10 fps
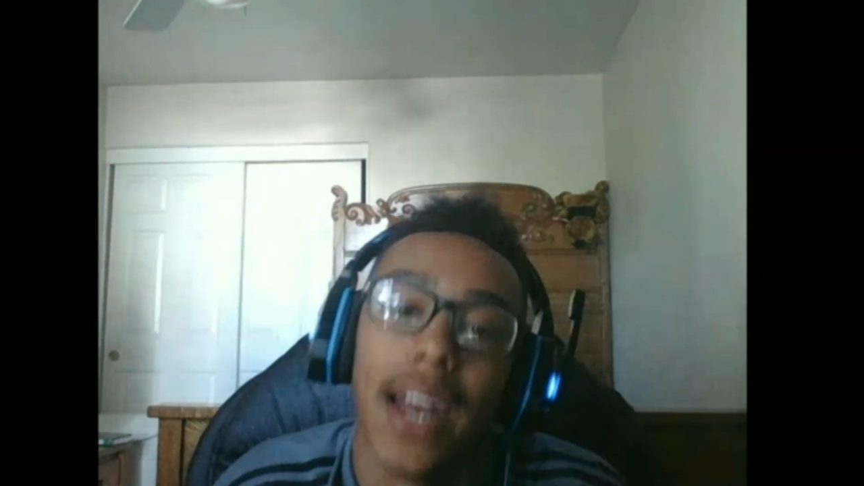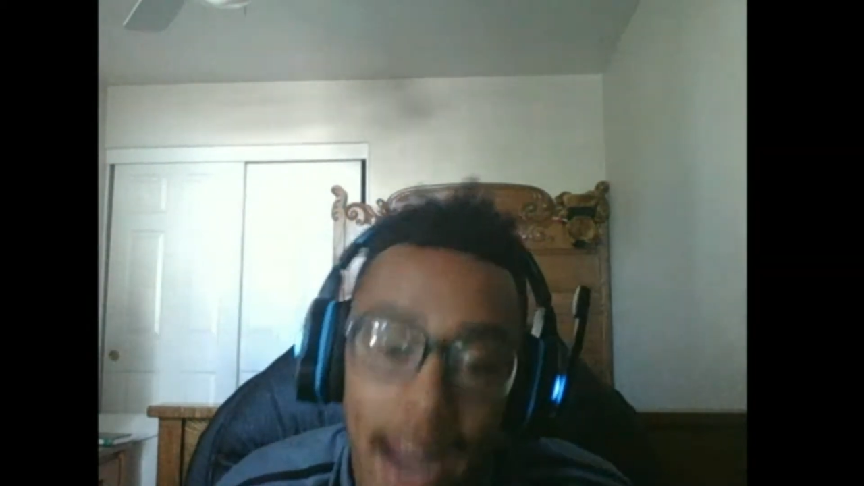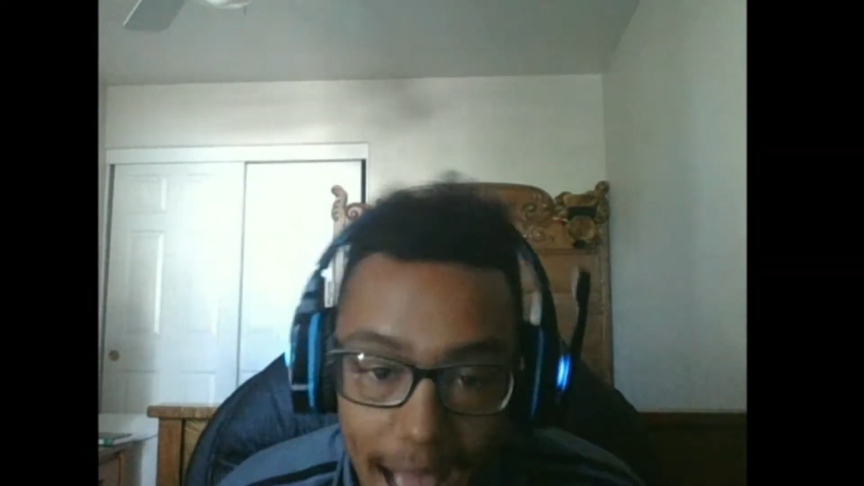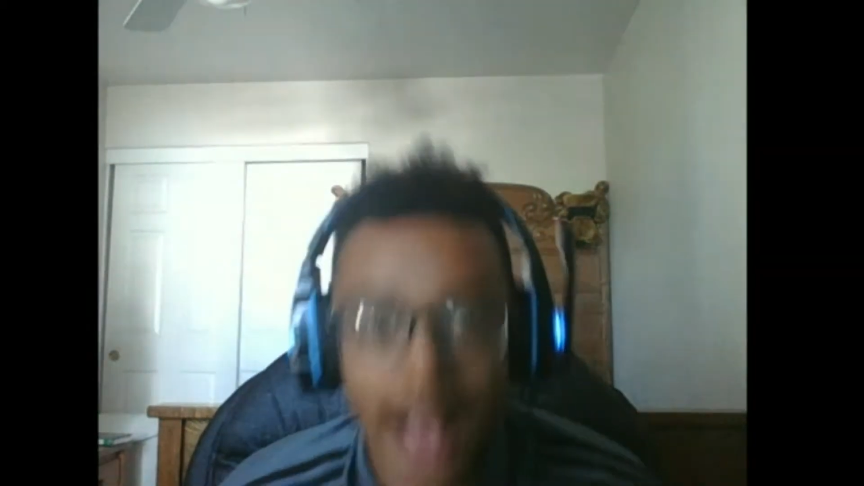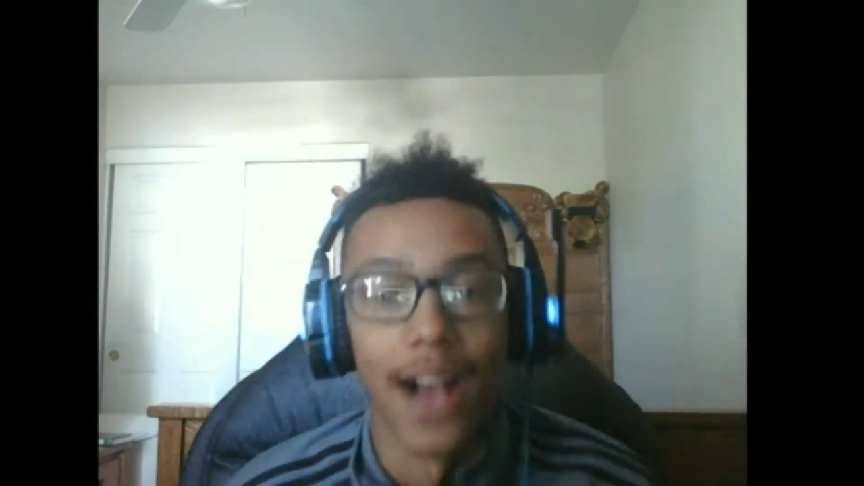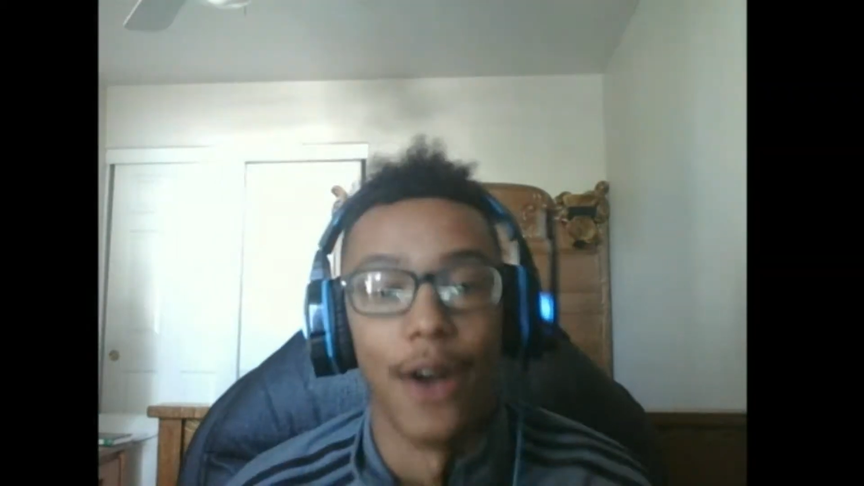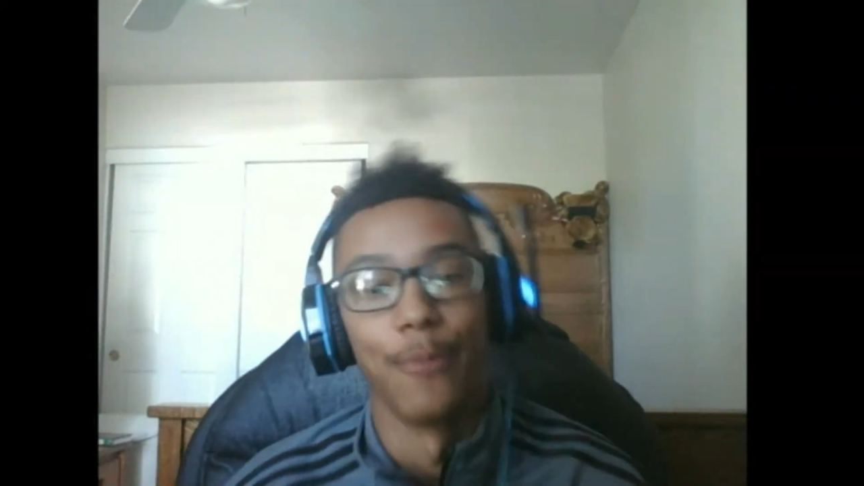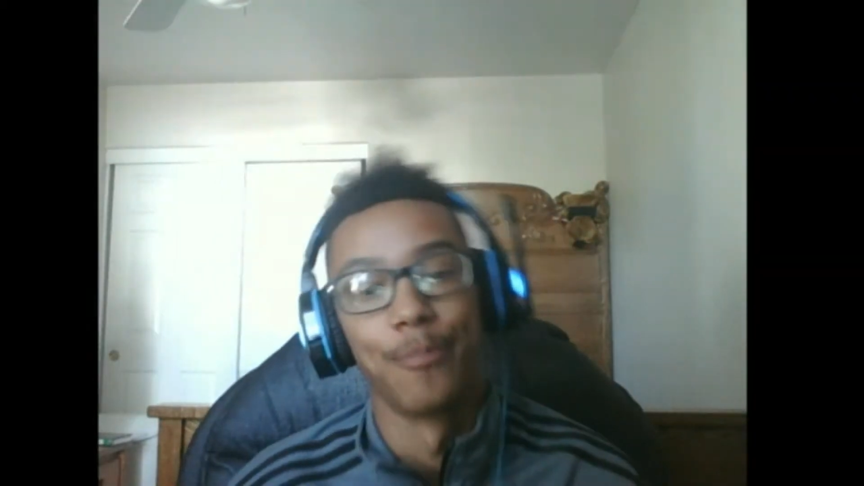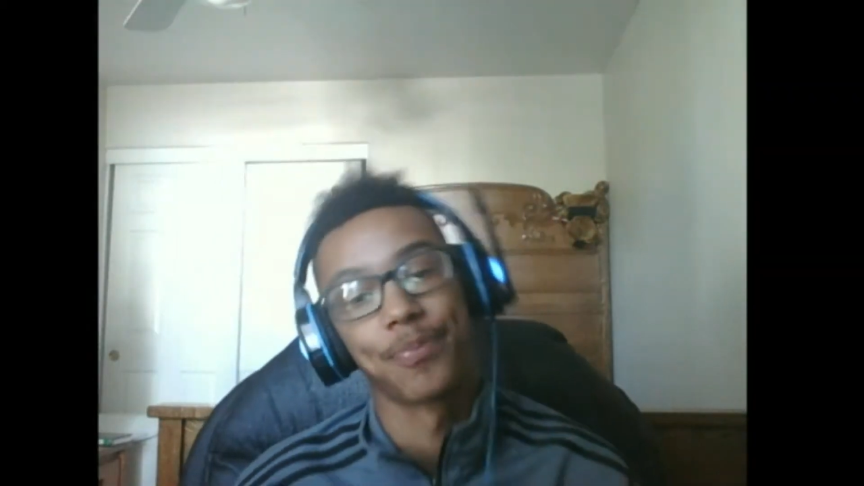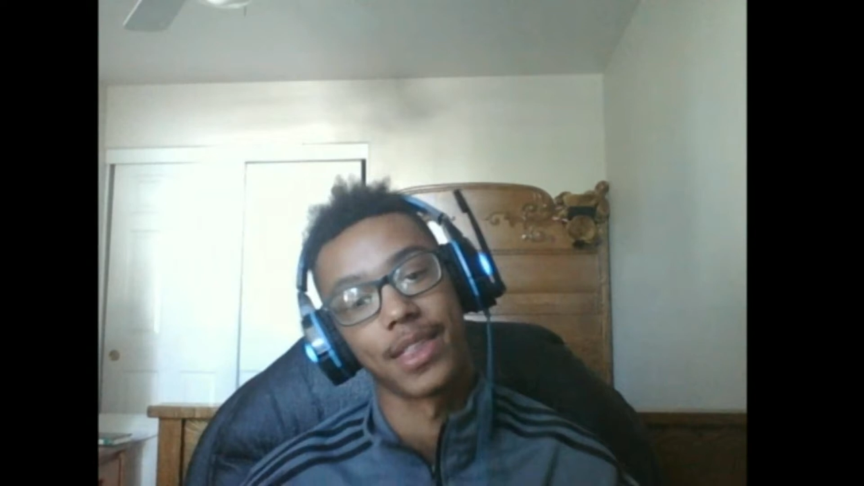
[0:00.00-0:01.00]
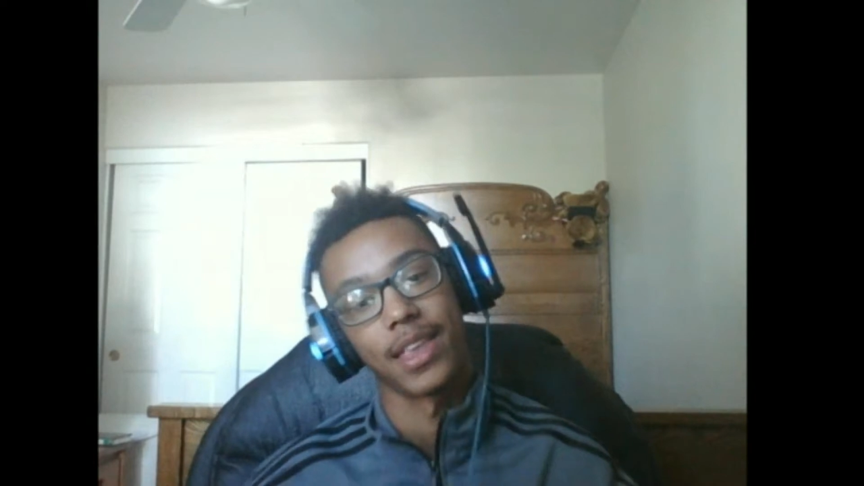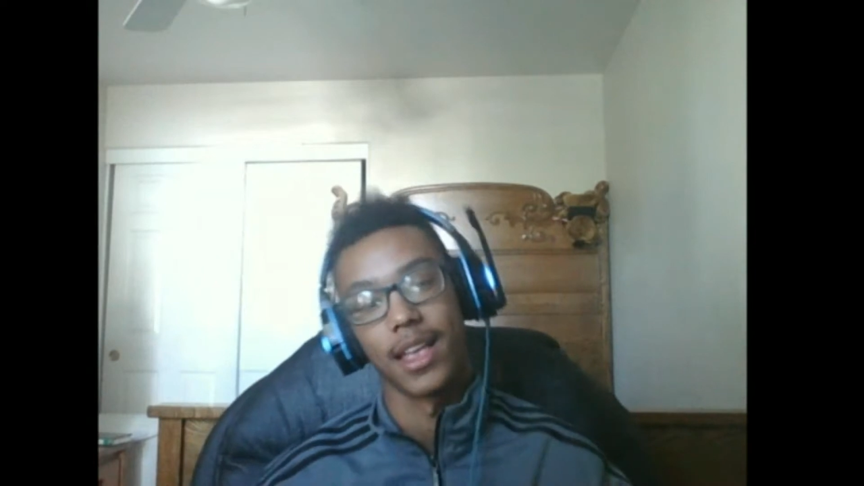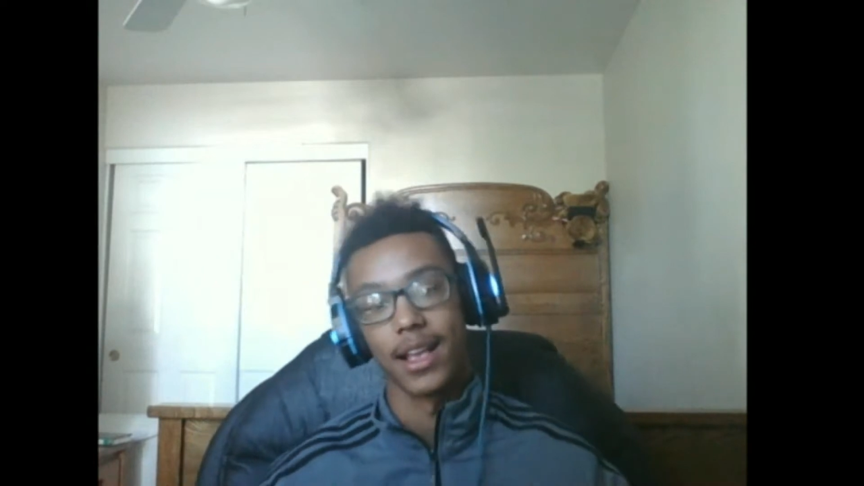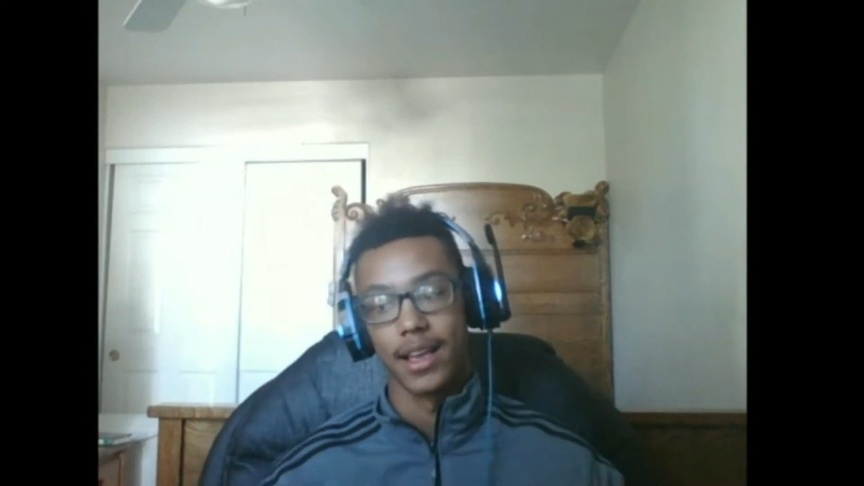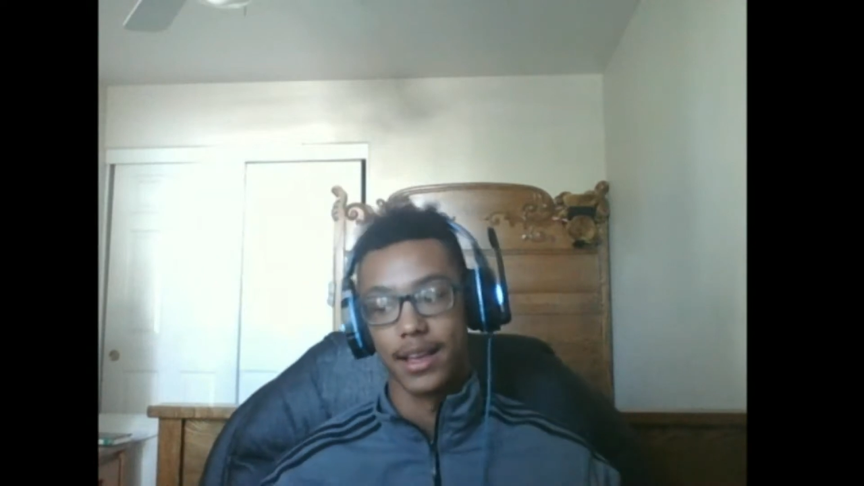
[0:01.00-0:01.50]
Now,
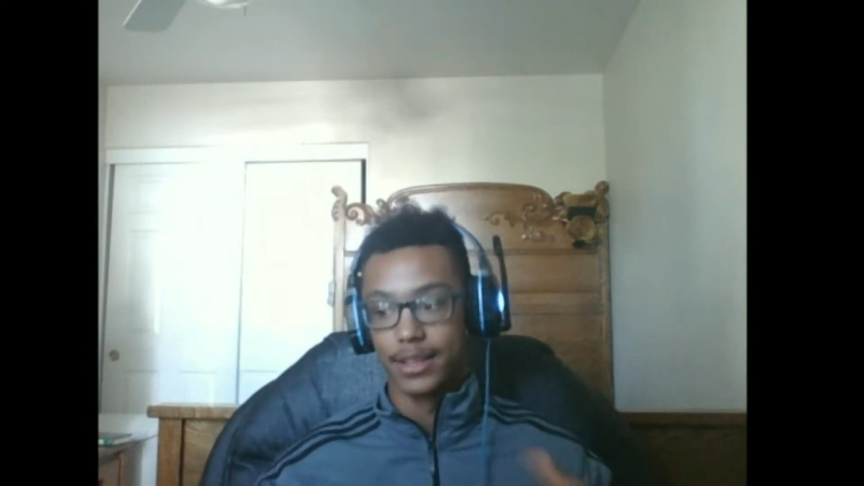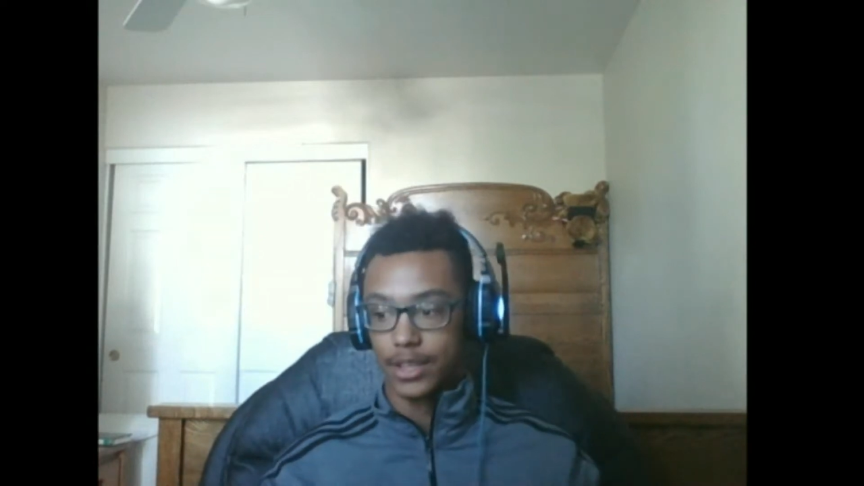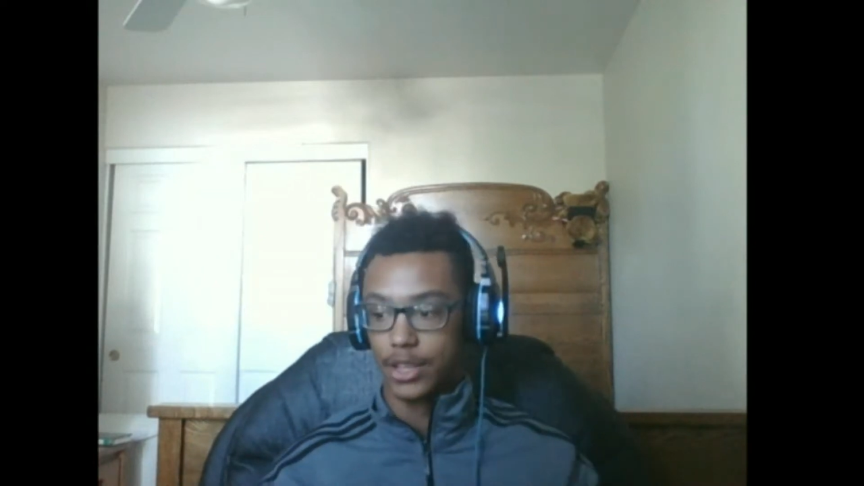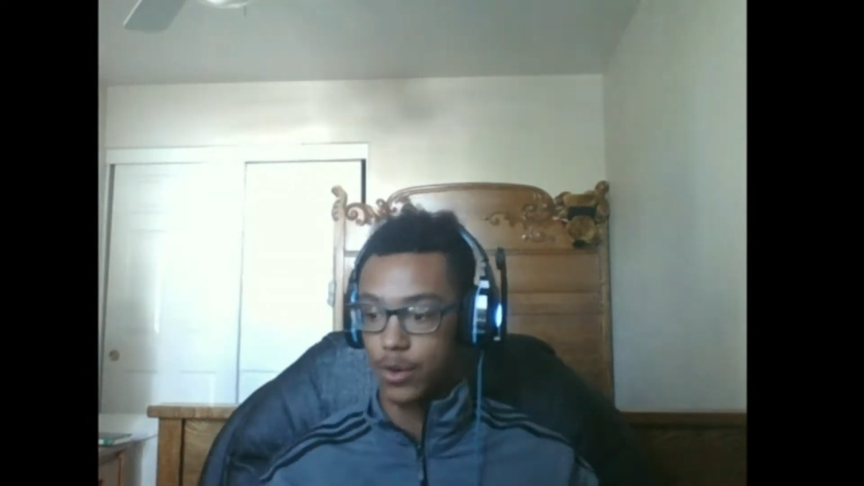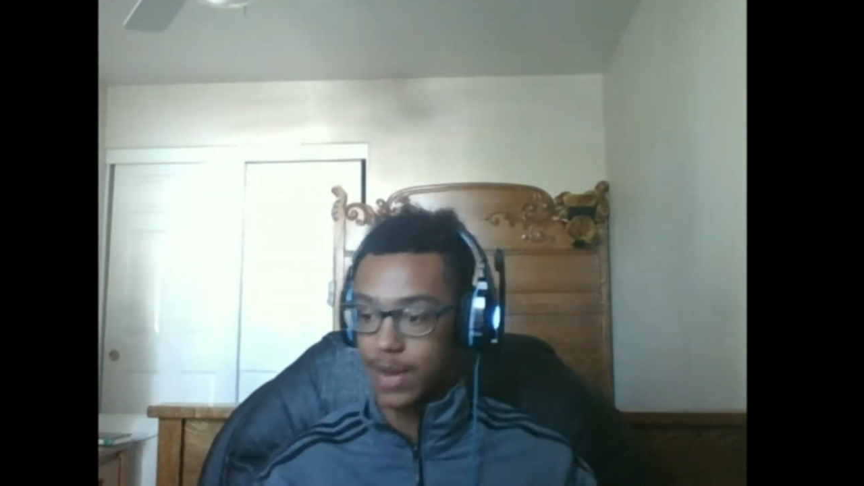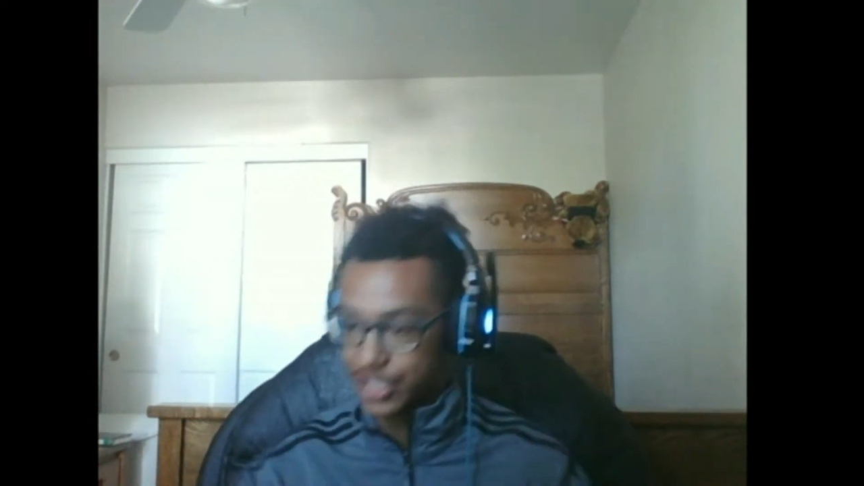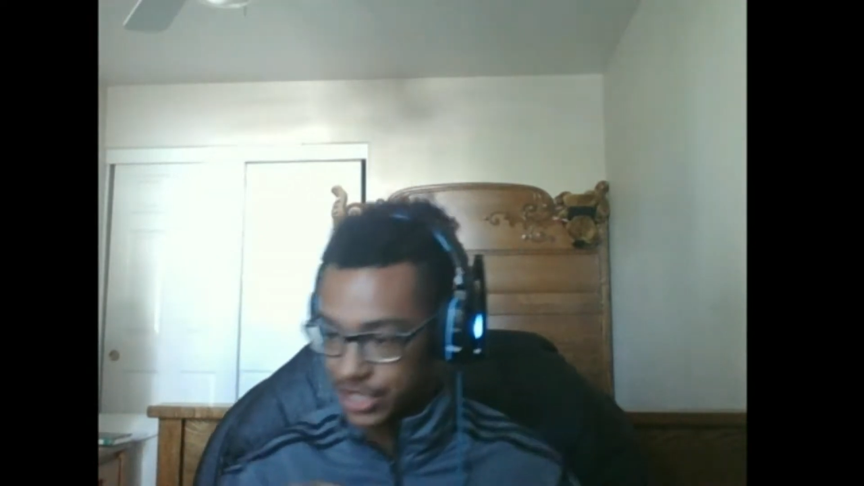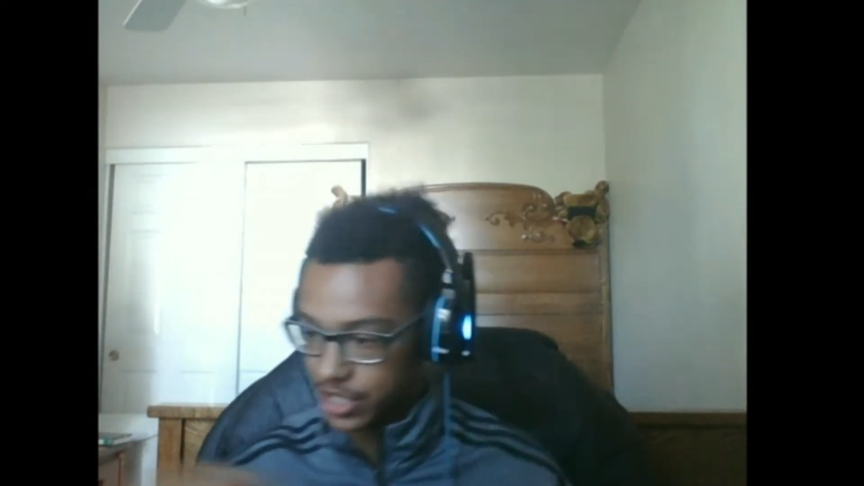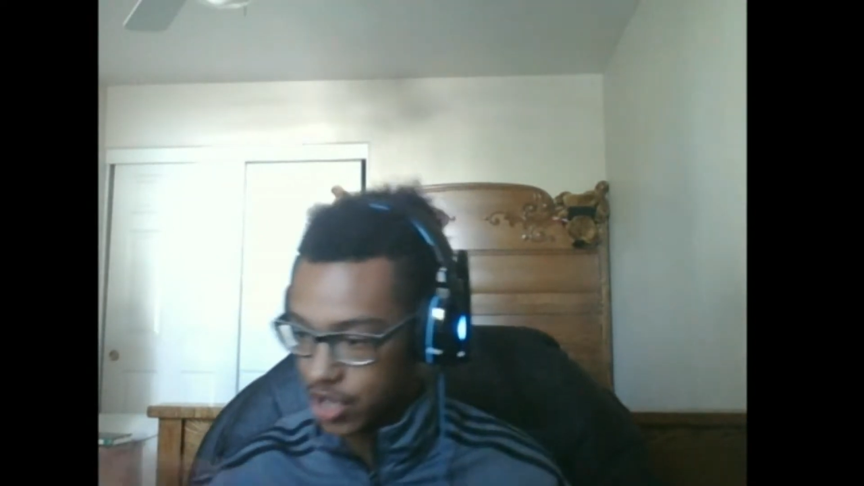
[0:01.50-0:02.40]
questions